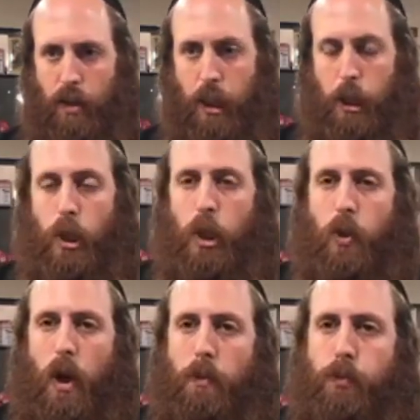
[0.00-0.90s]
that
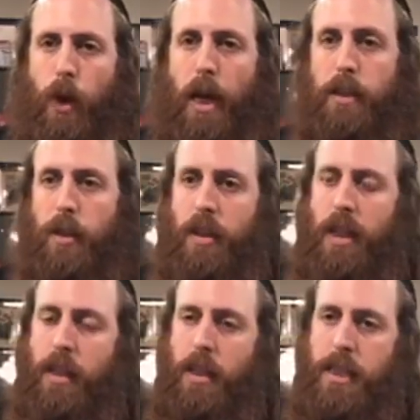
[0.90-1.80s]
you are brighter
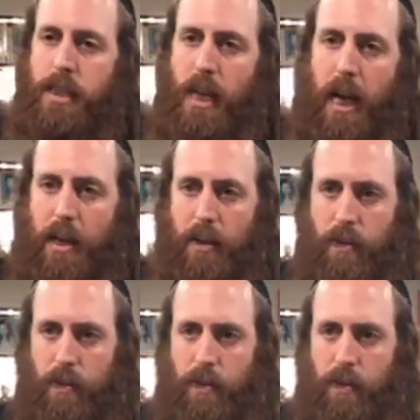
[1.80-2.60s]
than the sun,